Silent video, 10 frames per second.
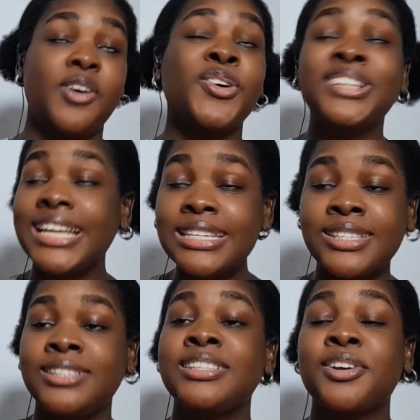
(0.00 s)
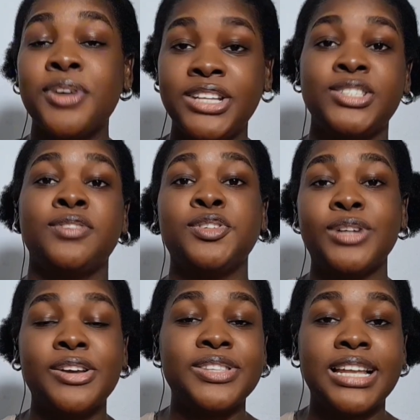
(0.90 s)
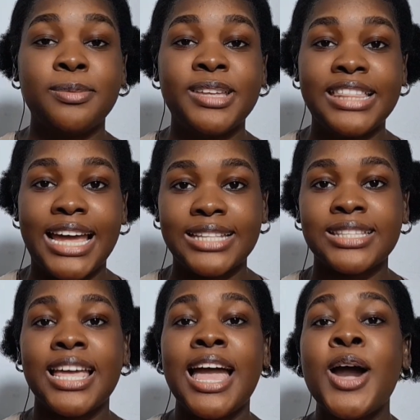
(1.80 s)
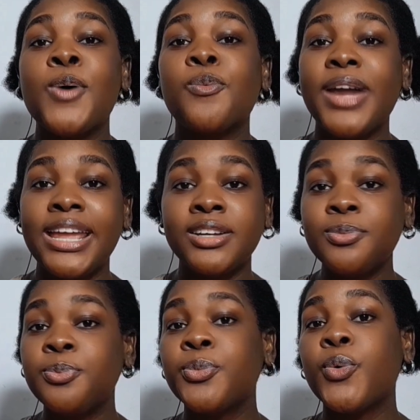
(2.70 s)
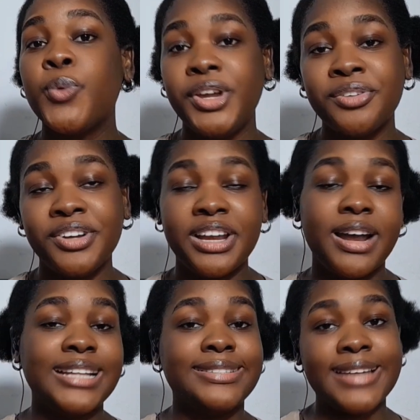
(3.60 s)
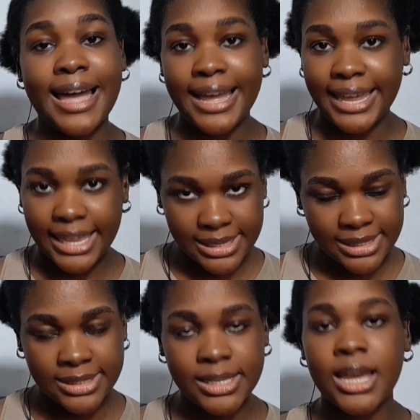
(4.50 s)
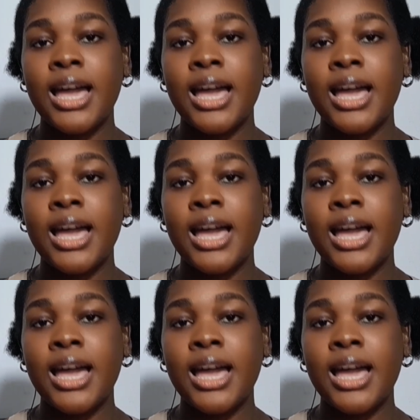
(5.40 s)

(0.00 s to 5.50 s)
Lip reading: Unless the creators of the show are telling me that when Queen Rhaenyra dies,